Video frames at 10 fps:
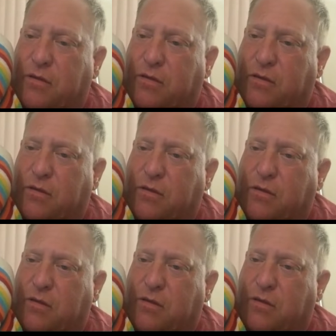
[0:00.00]

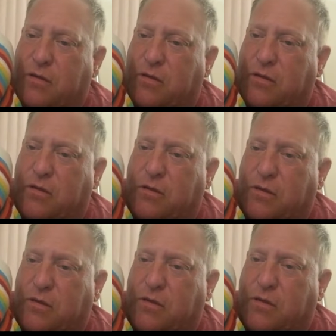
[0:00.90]

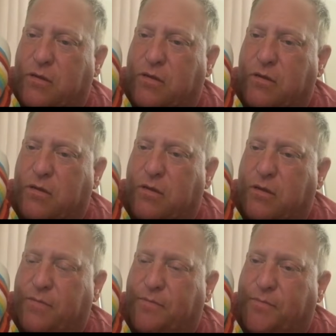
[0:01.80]

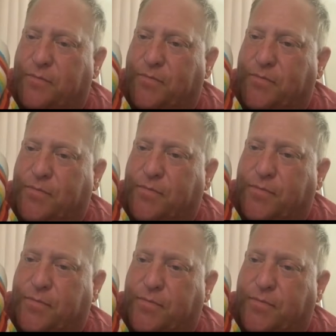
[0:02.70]
No words are spoken by the person on screen.